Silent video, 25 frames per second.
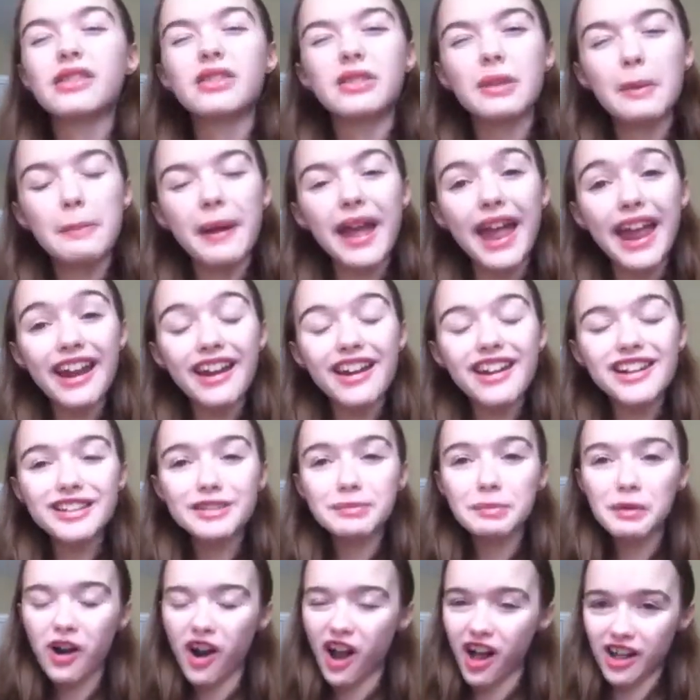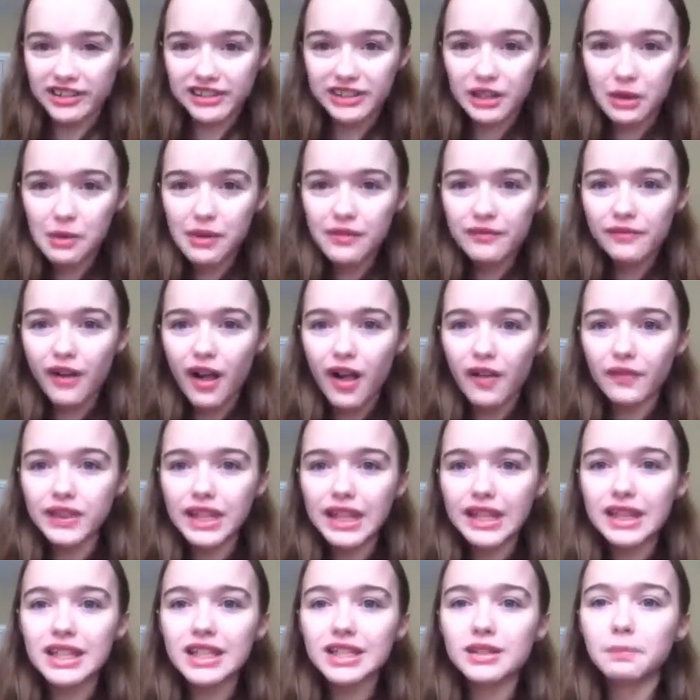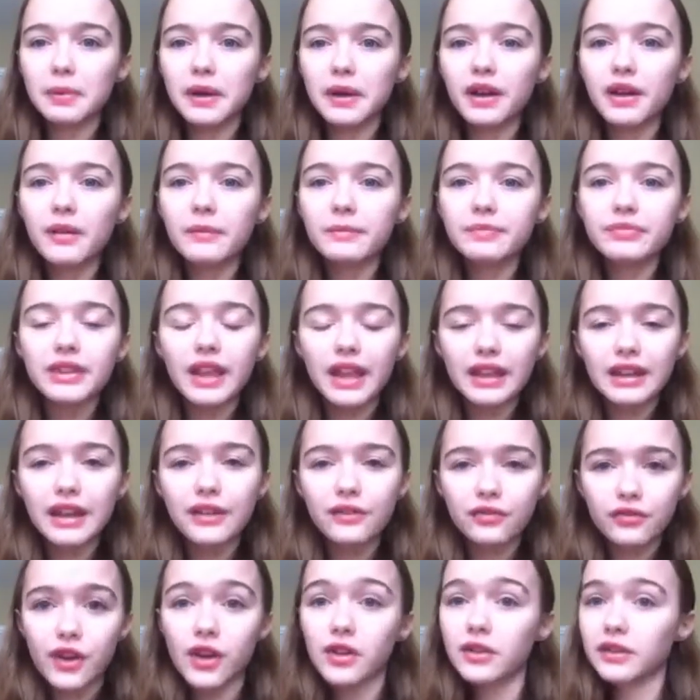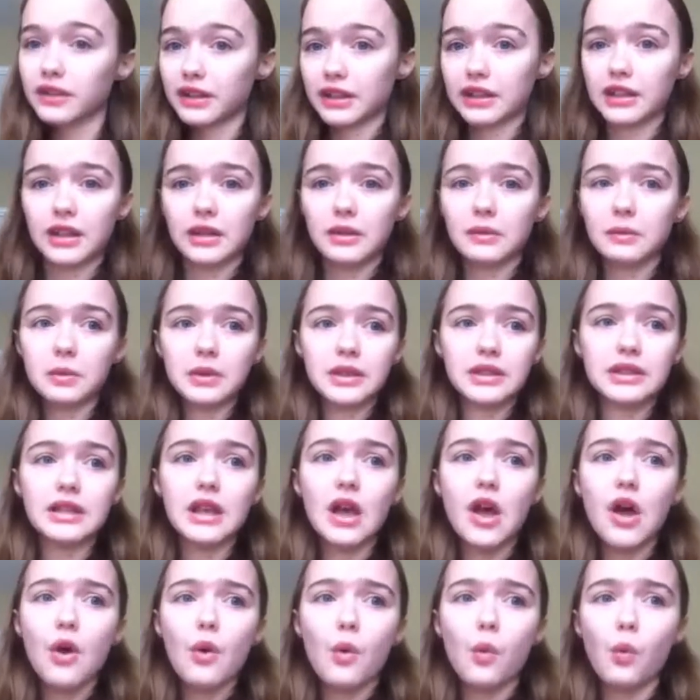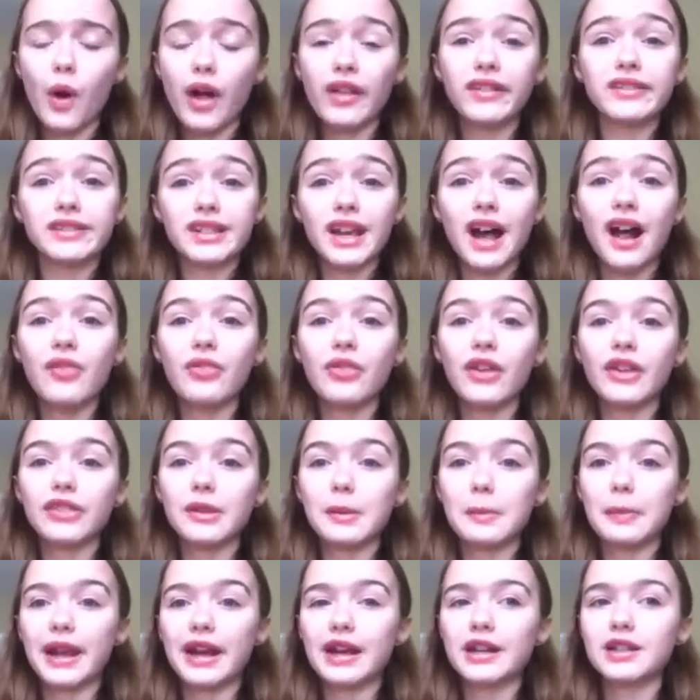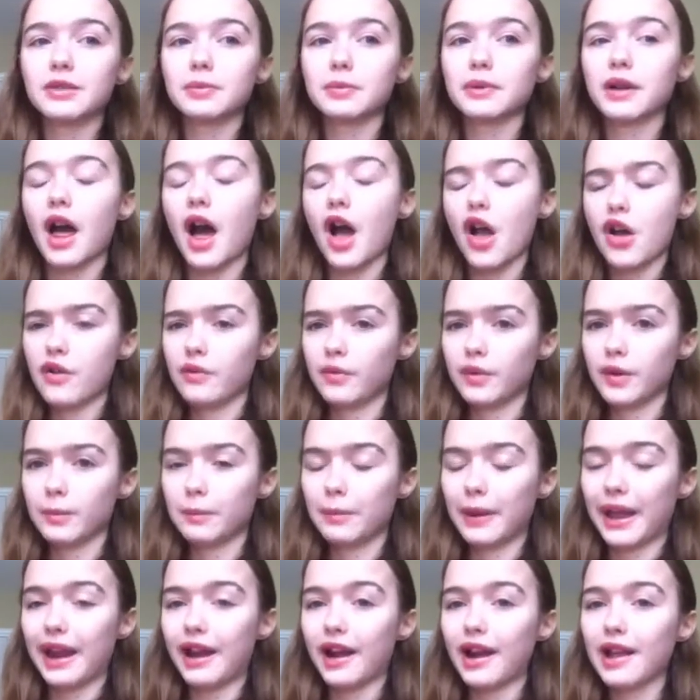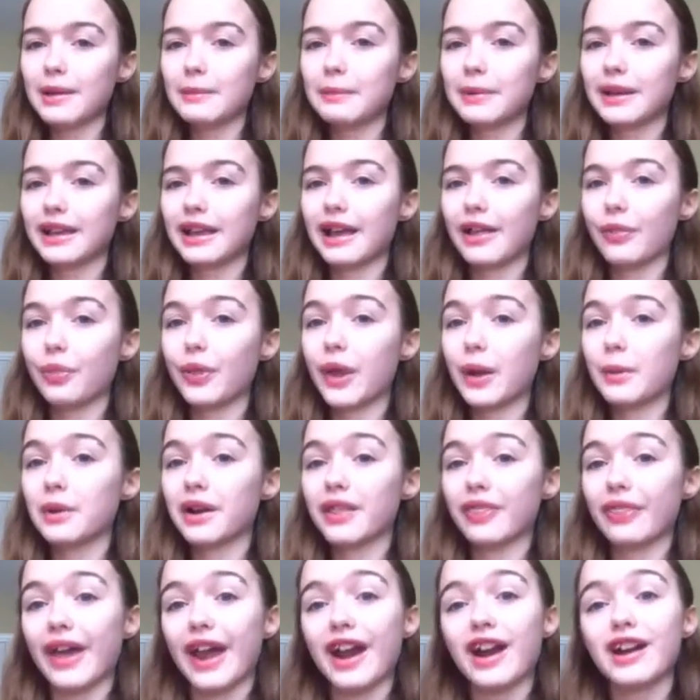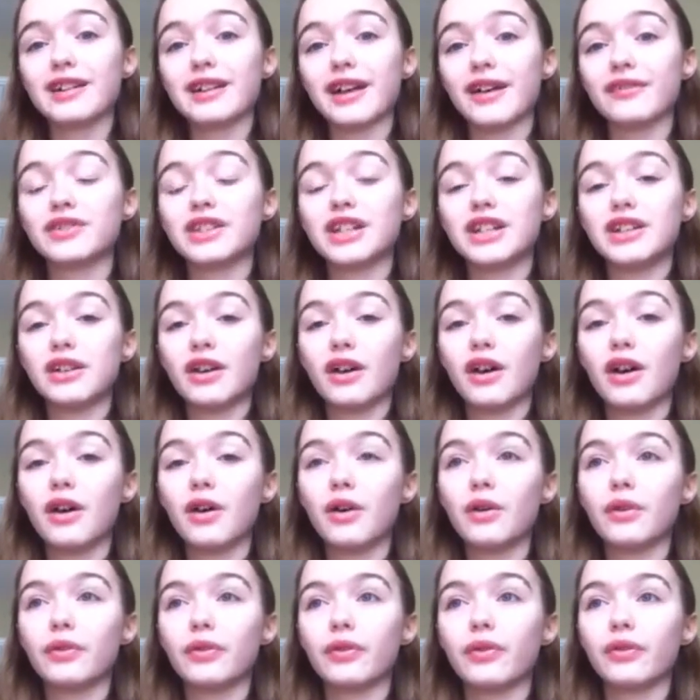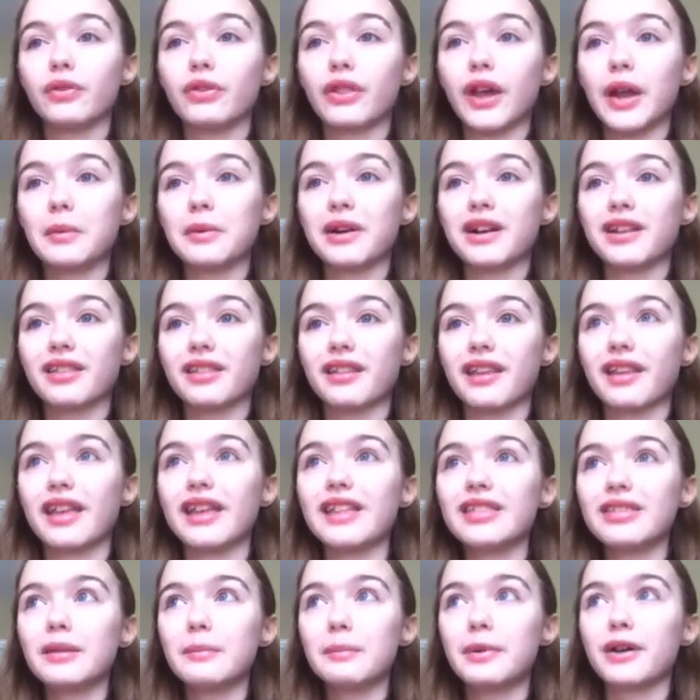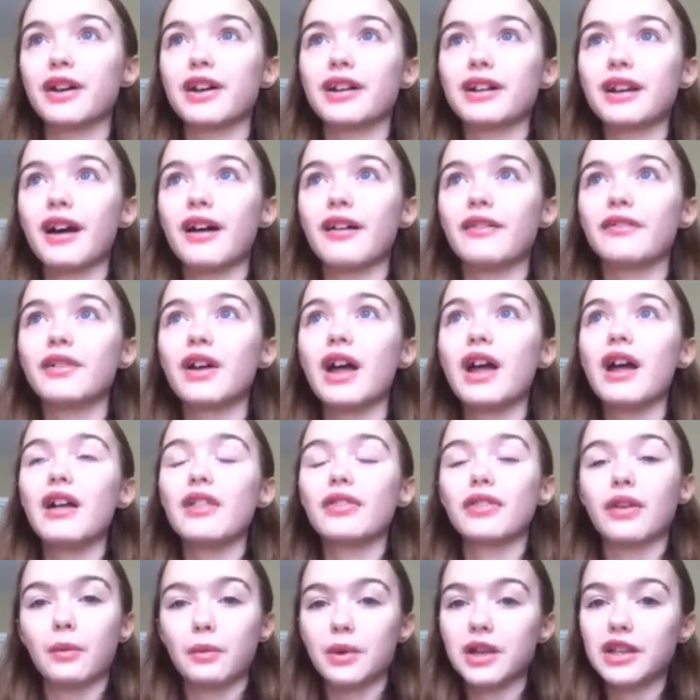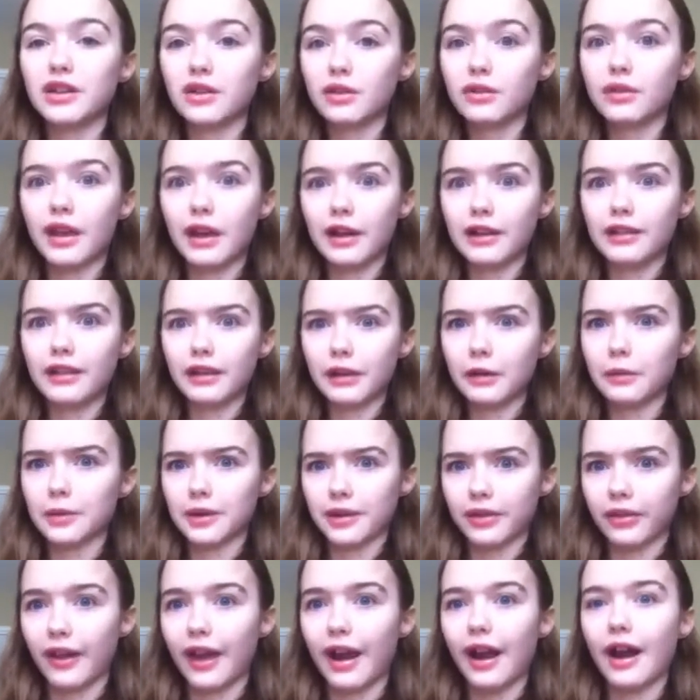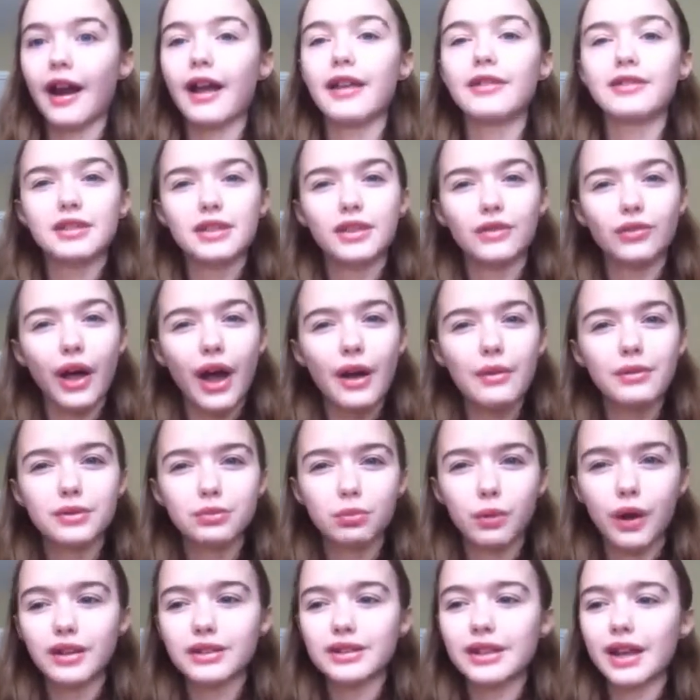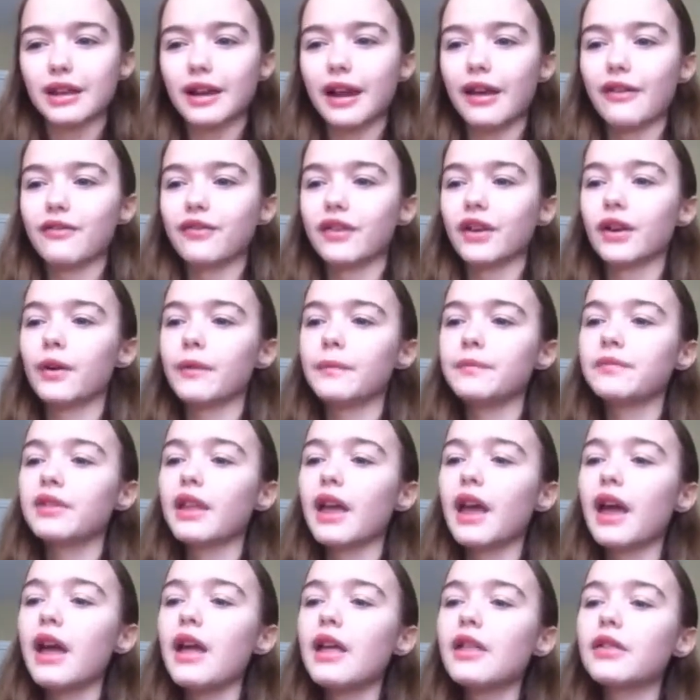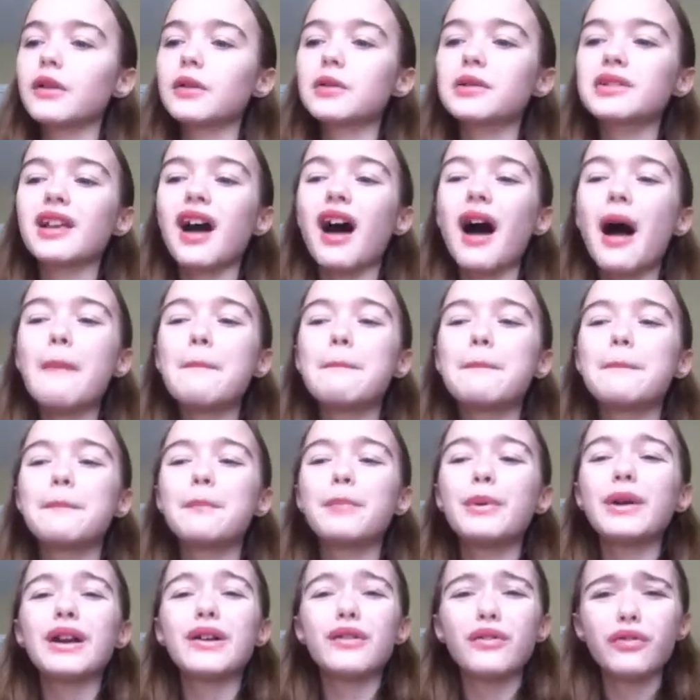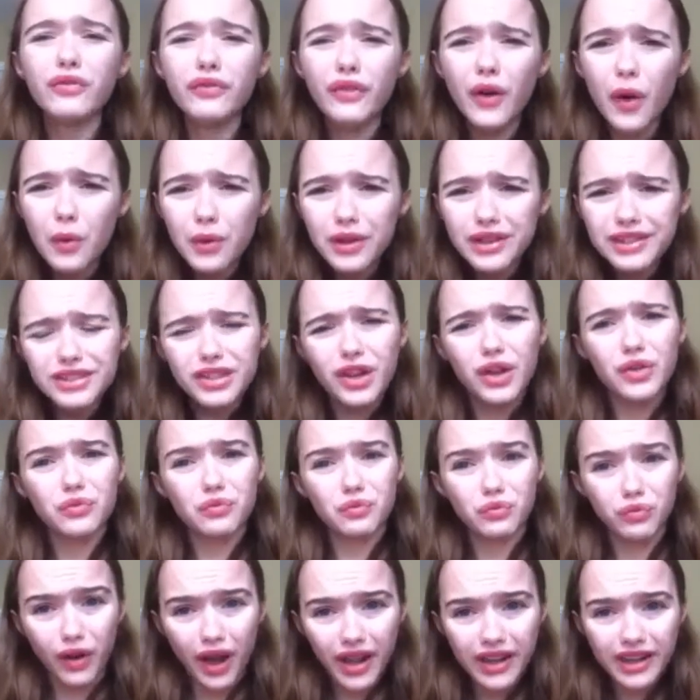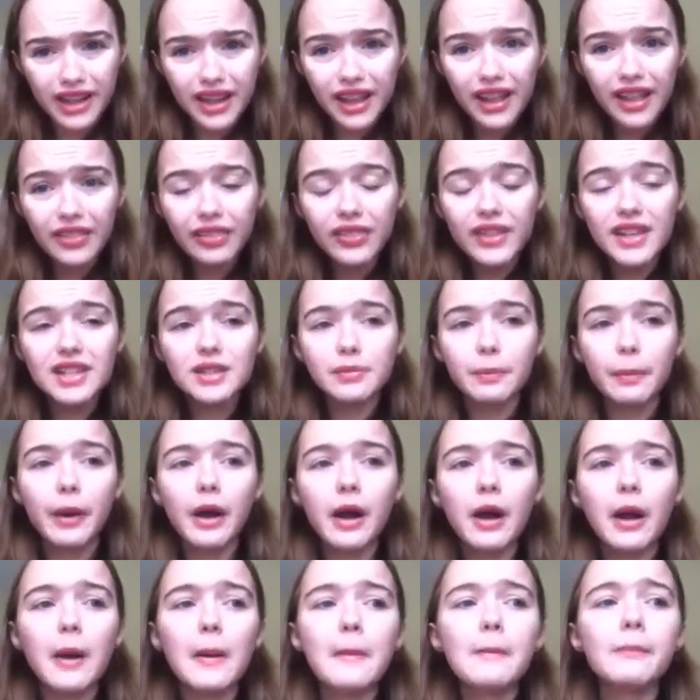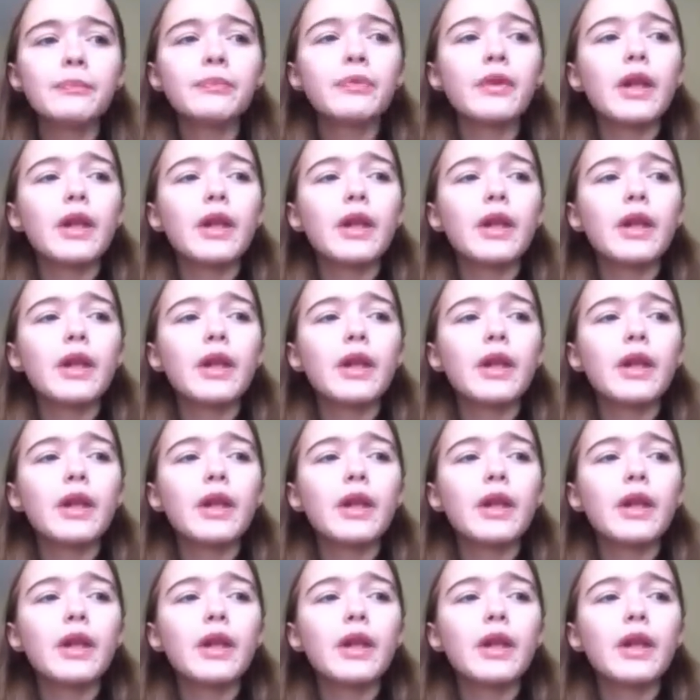The parents were also involved in this book, and I felt that it was well done, that the parents were not overbearing, but yet they were there enough to know, they were in the book enough that we knew that they were there. And so that was well done, I feel. There was a big focus on running in this book,